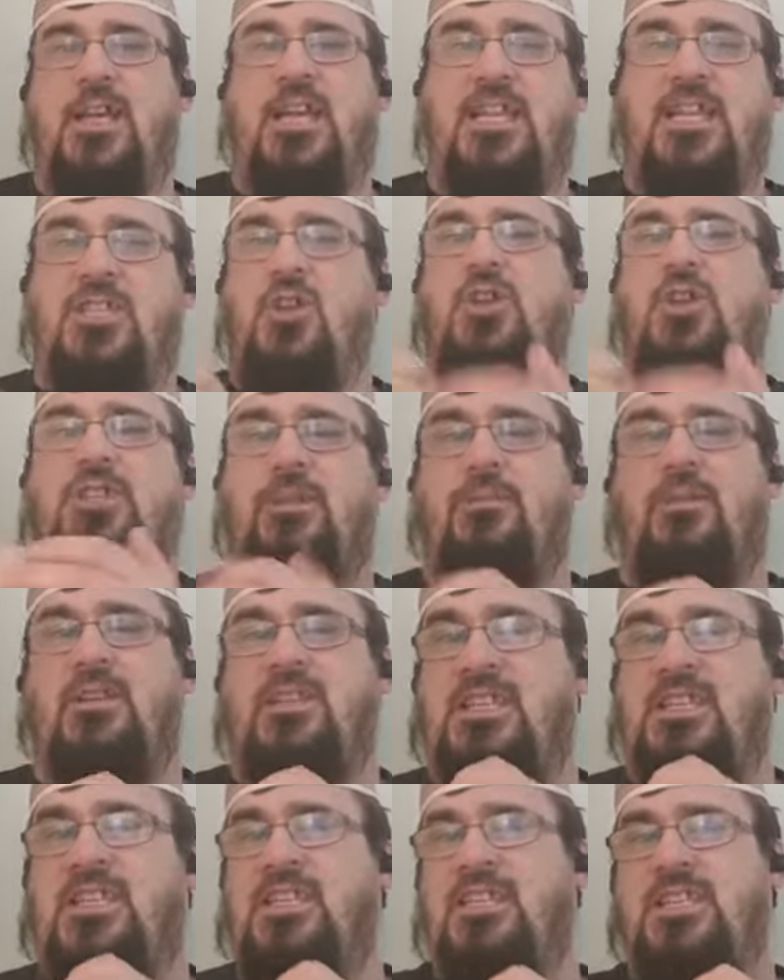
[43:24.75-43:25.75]
He's not some.
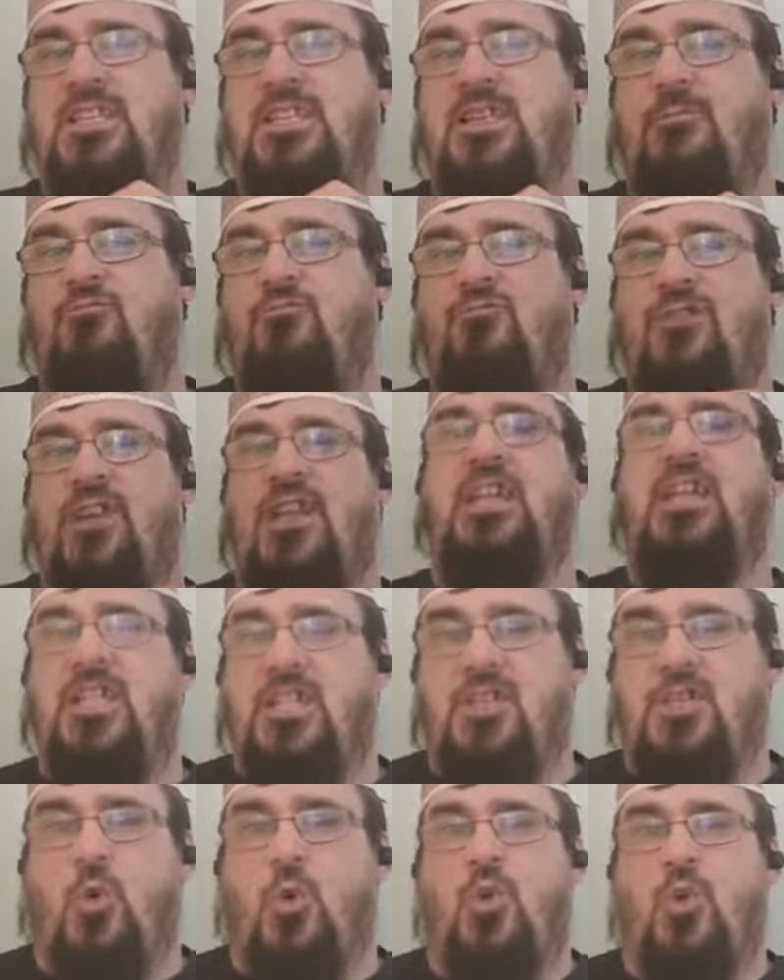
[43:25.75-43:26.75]
This isn't some ringing
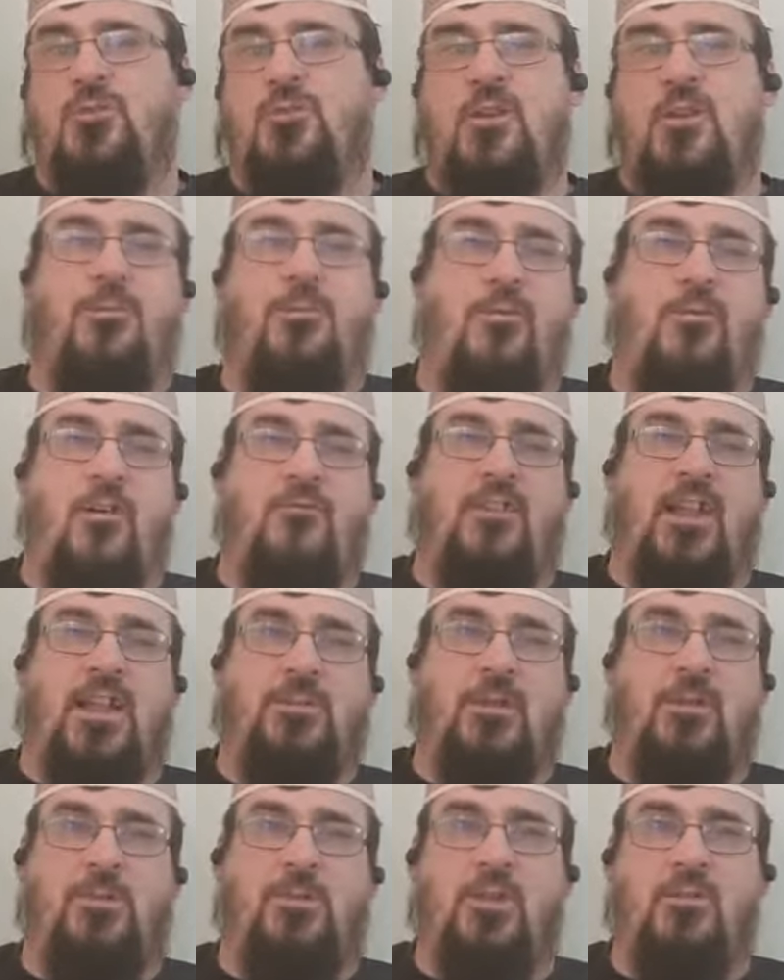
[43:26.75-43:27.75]
endorsement of
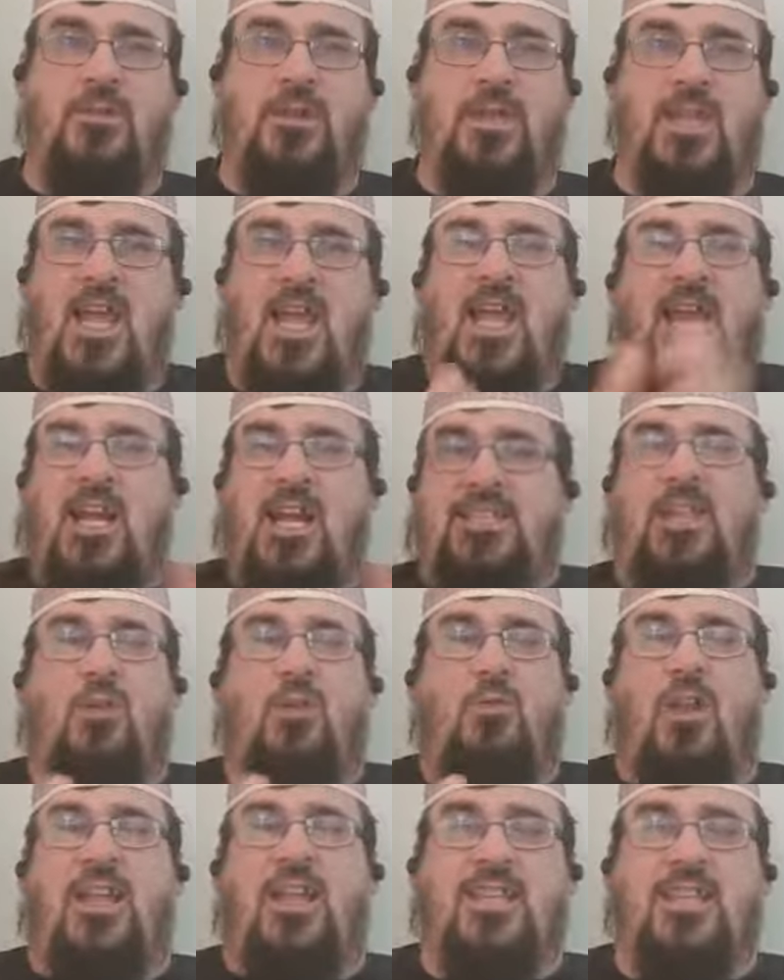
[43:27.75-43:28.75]
Vladimir Putin. I
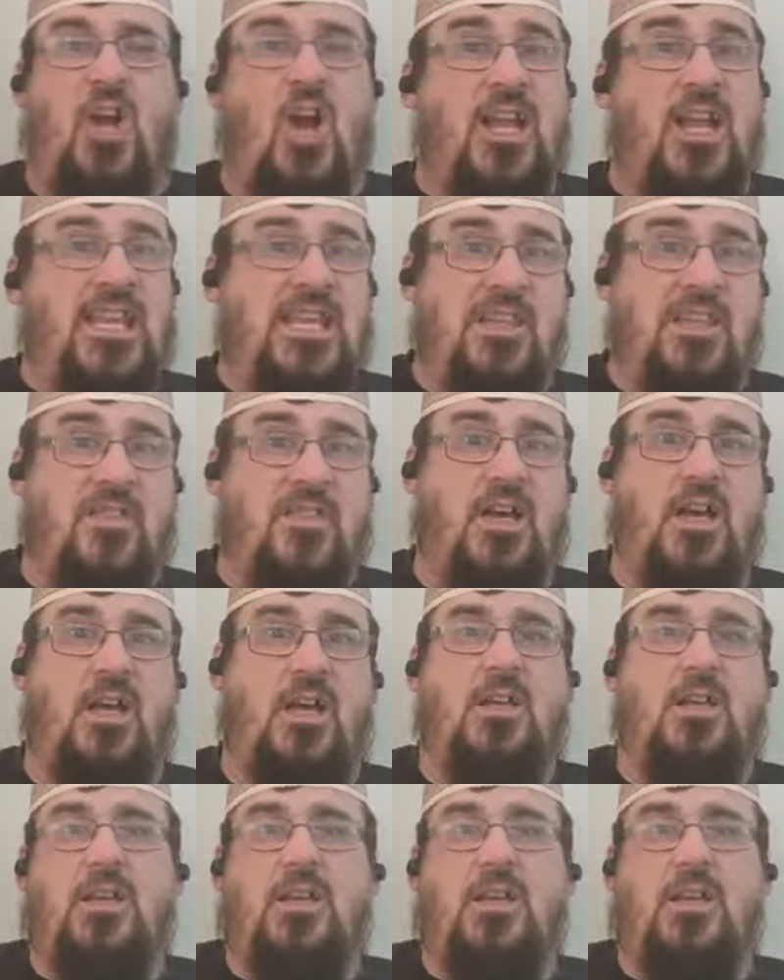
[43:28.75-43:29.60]
don't like the guy either.